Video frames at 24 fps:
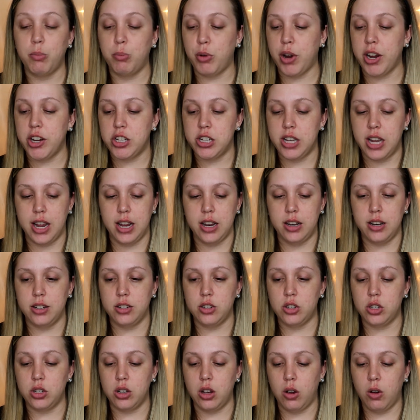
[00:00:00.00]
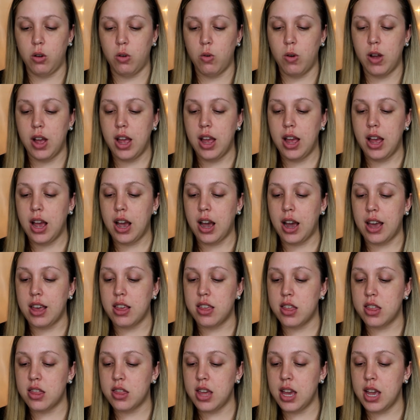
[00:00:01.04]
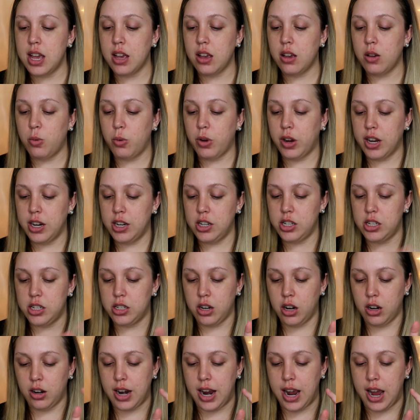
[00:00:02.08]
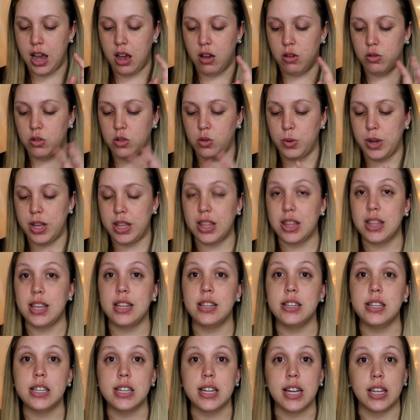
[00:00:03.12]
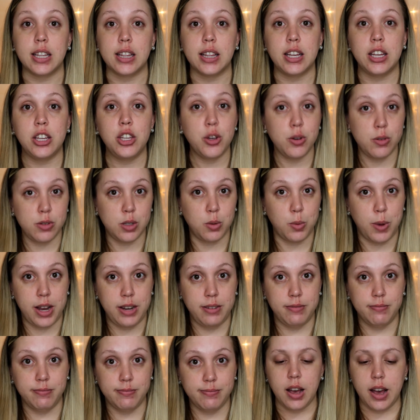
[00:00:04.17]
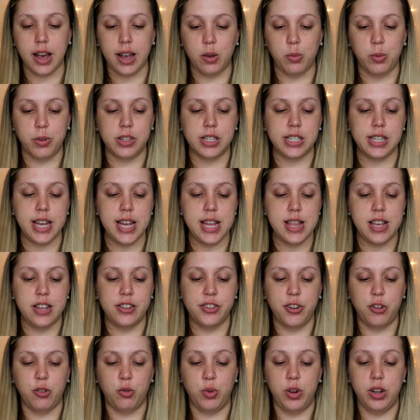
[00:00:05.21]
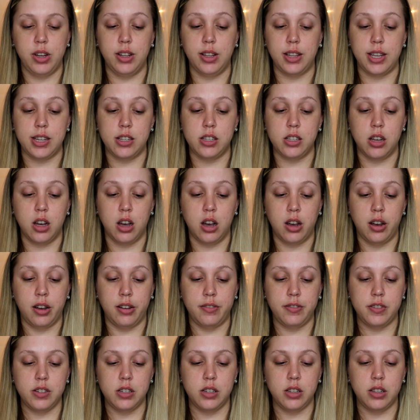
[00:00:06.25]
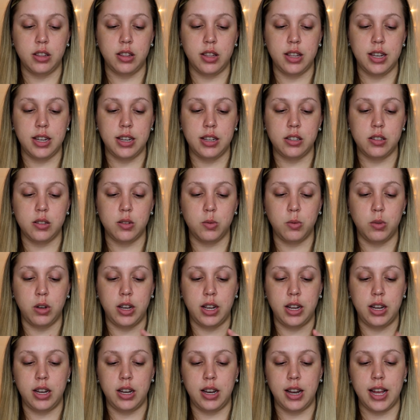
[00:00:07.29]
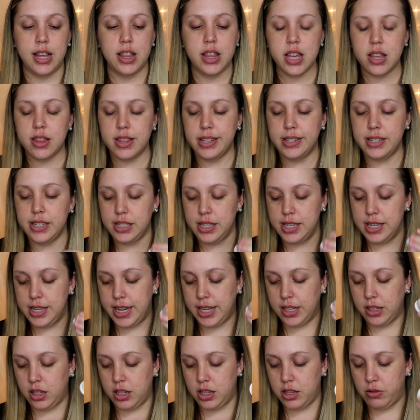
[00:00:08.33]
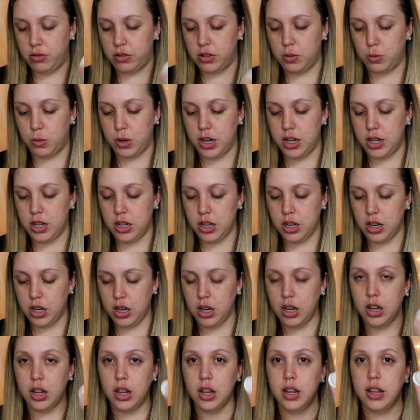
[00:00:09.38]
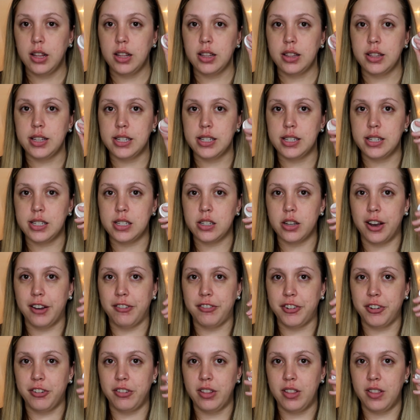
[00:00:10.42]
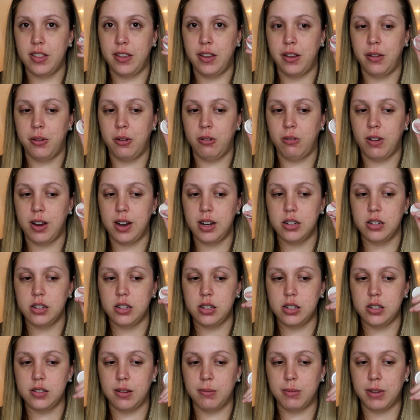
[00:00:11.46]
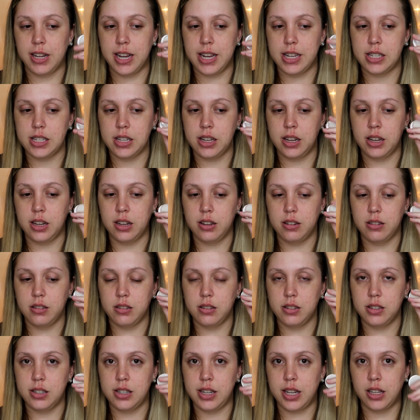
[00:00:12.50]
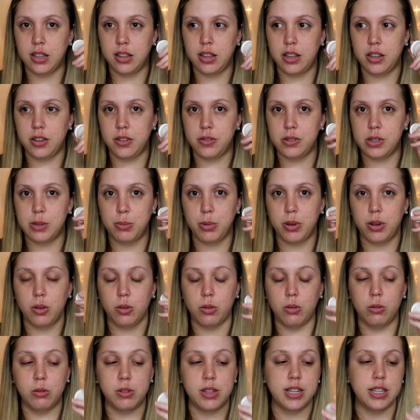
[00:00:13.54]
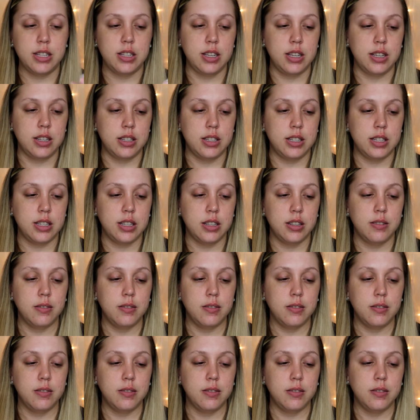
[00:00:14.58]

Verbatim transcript: brush head. So I think we're going to start out with the daily use one. I will say these are really soft. This one, I think this is a daily use one. This is softer than the other one, so I'm guessing daily use, but oh, this is...